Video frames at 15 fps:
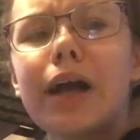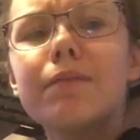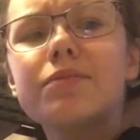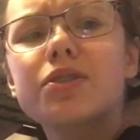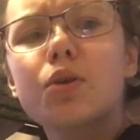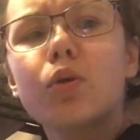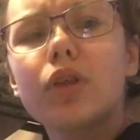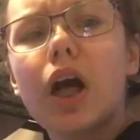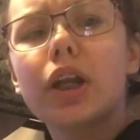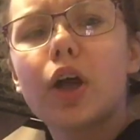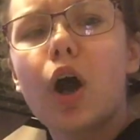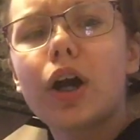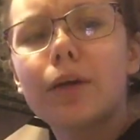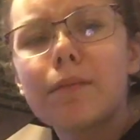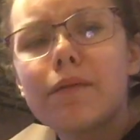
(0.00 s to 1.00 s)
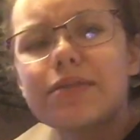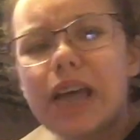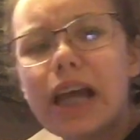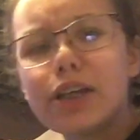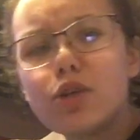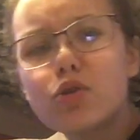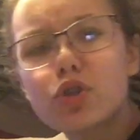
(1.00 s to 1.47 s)
it comes to a lot of horror movies,
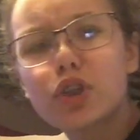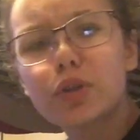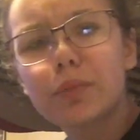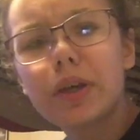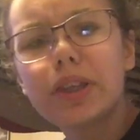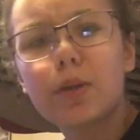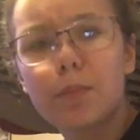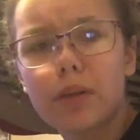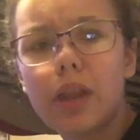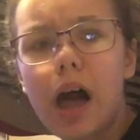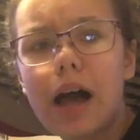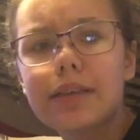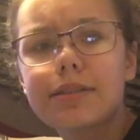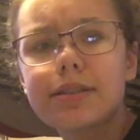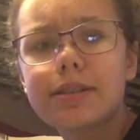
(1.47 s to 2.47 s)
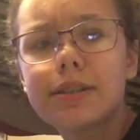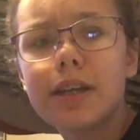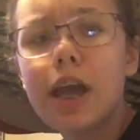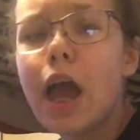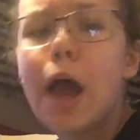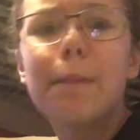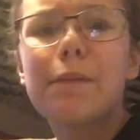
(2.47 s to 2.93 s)
I usually read the plot.
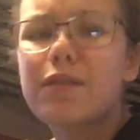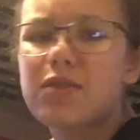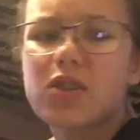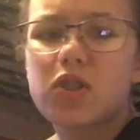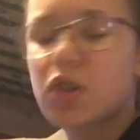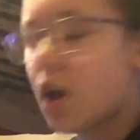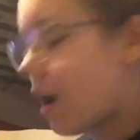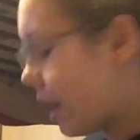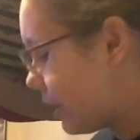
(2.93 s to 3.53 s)
But for Saw,